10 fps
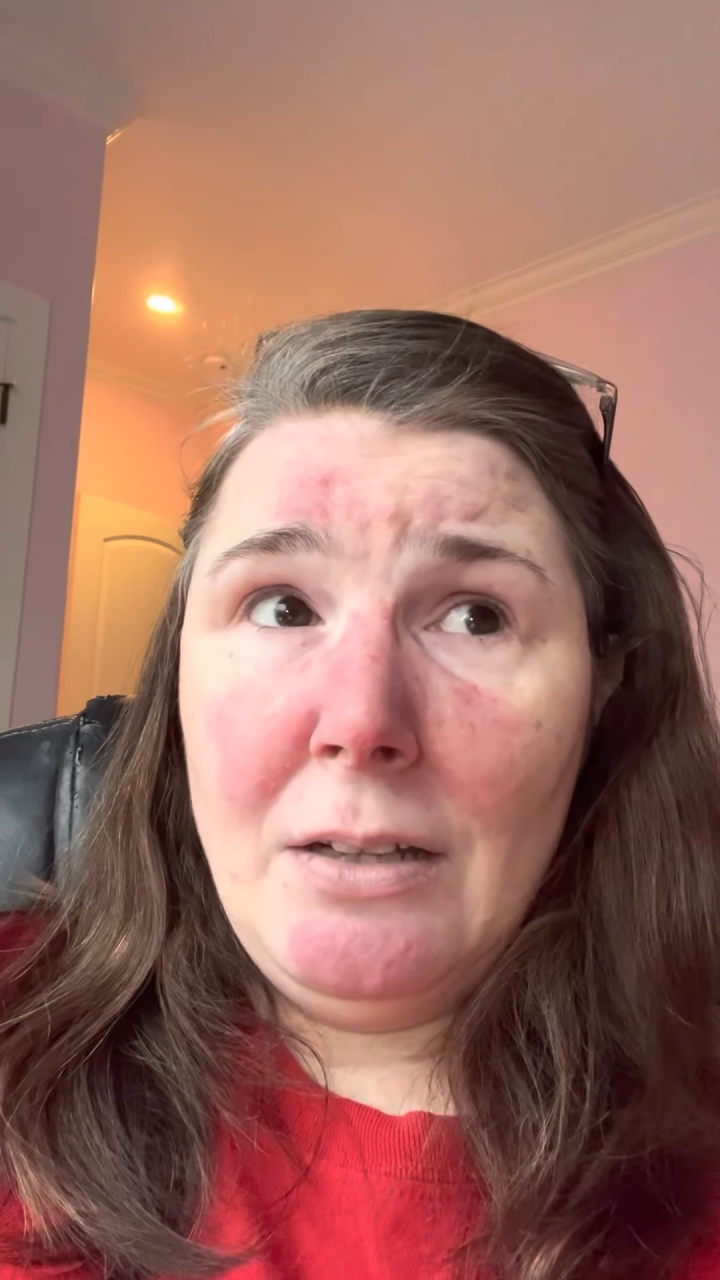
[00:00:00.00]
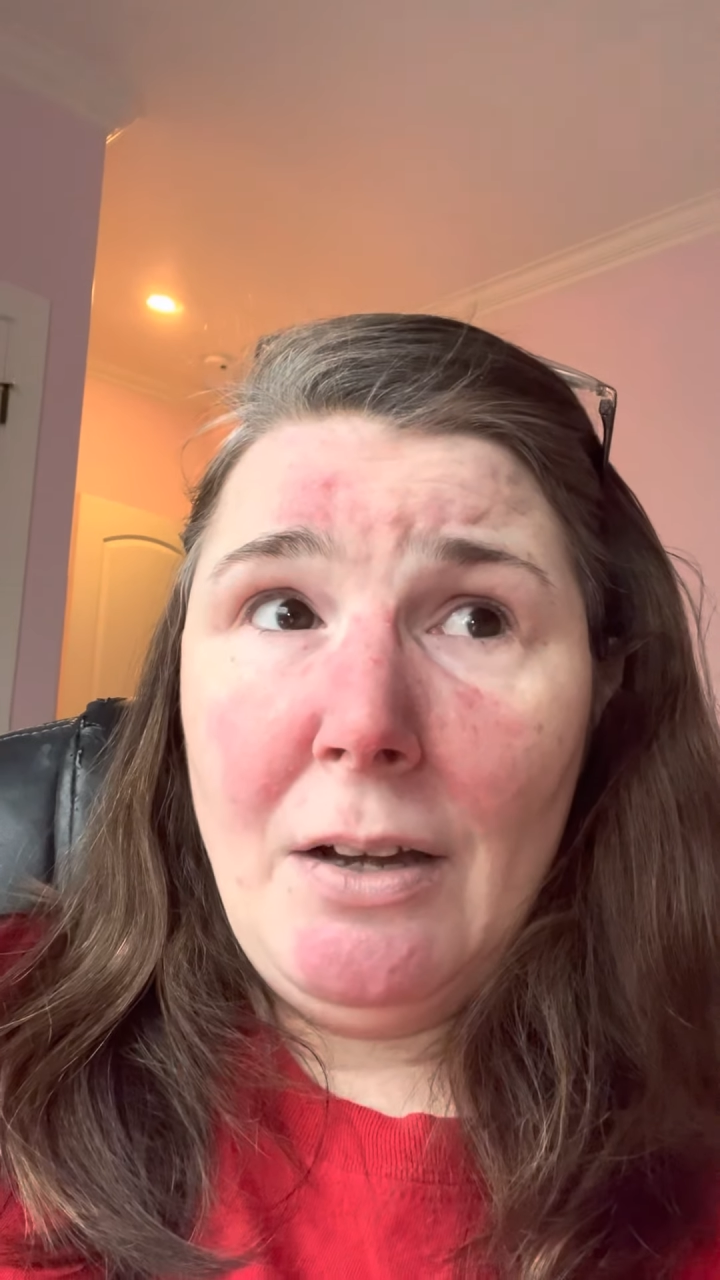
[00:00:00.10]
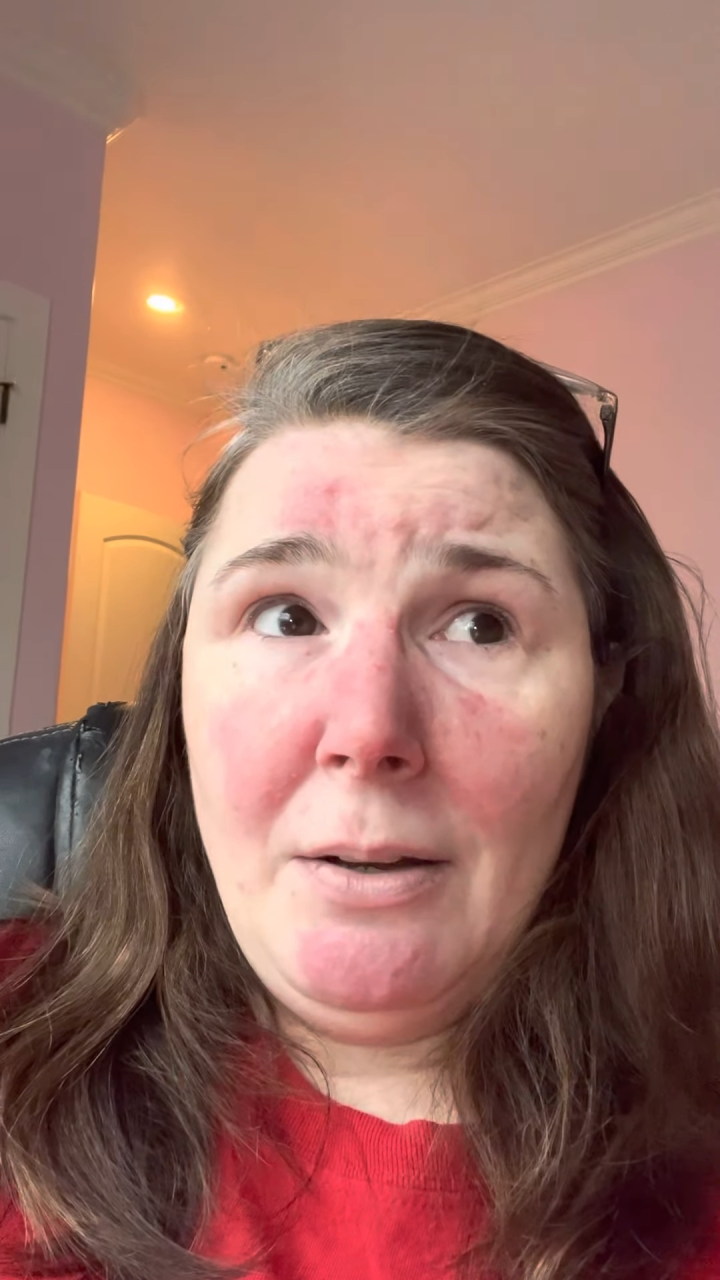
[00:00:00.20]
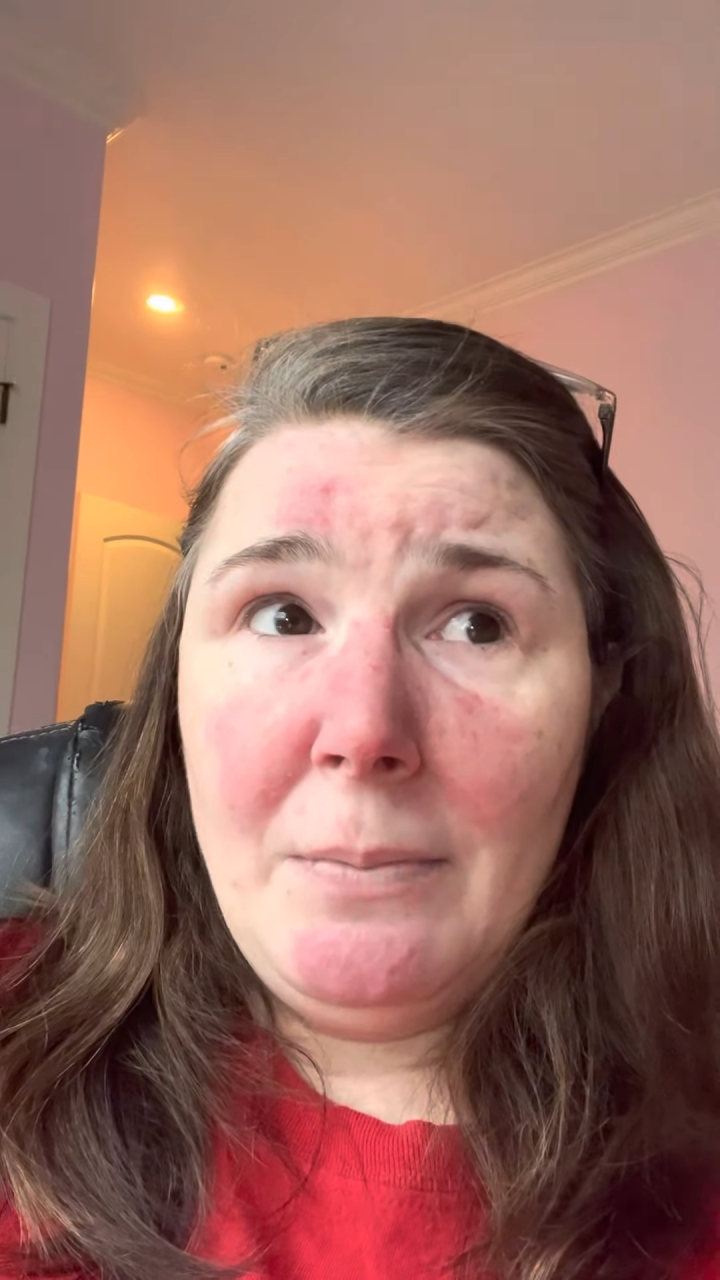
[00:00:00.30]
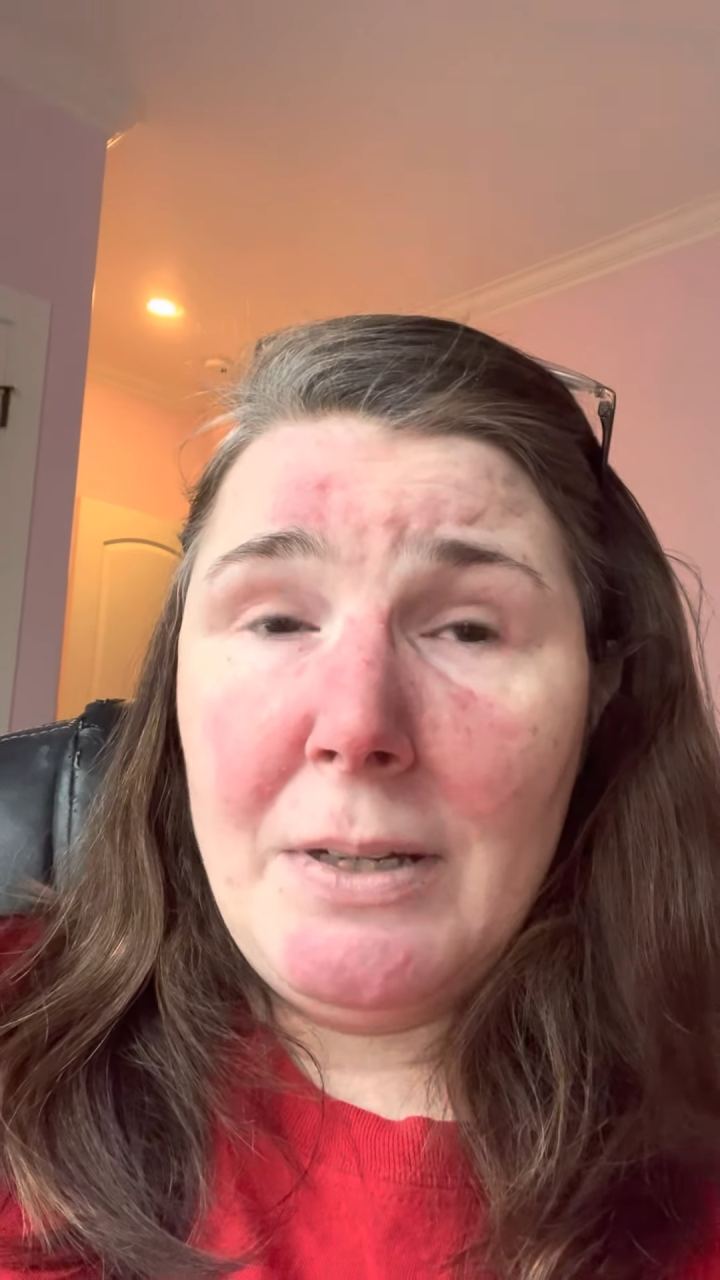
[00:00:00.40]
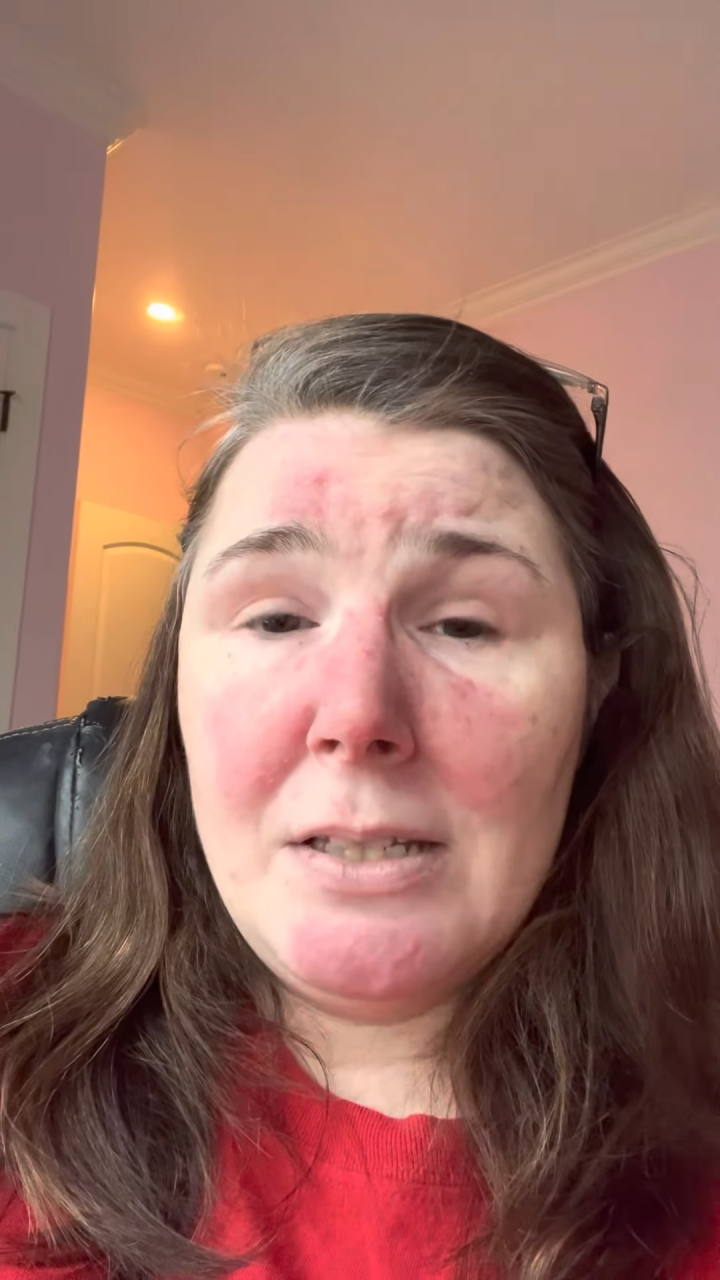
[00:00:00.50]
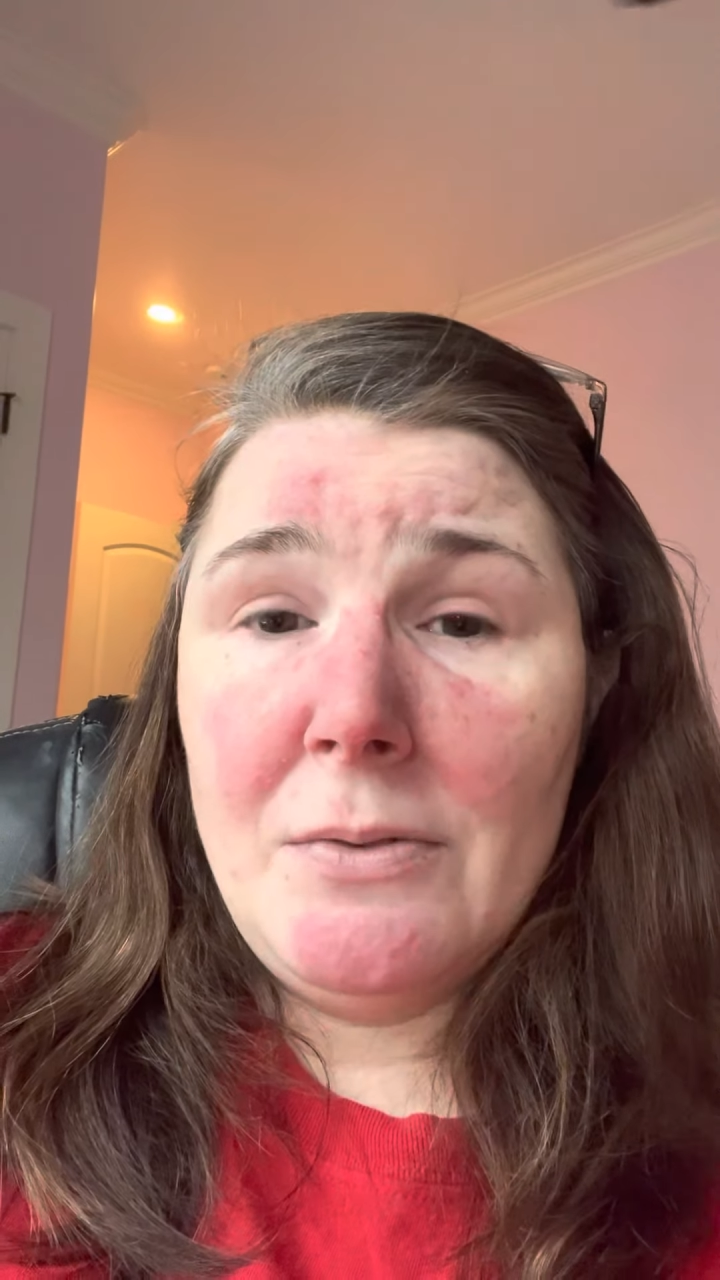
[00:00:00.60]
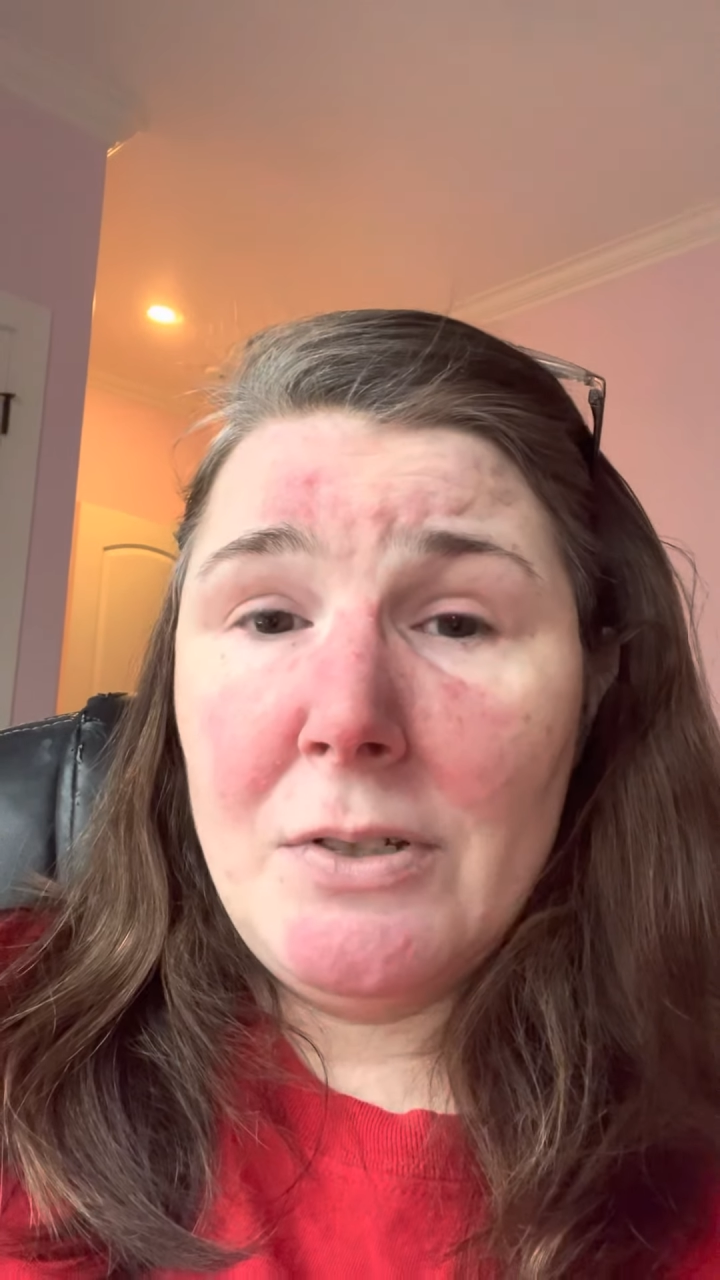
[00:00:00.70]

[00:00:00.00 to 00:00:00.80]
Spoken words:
because it